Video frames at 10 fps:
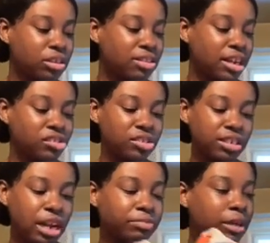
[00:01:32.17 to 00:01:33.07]
I just
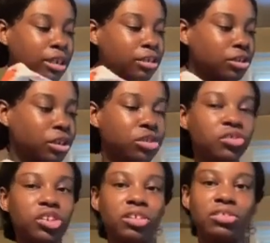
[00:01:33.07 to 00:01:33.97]
got regular hard
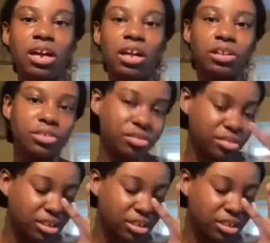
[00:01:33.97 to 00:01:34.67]
shell tacos,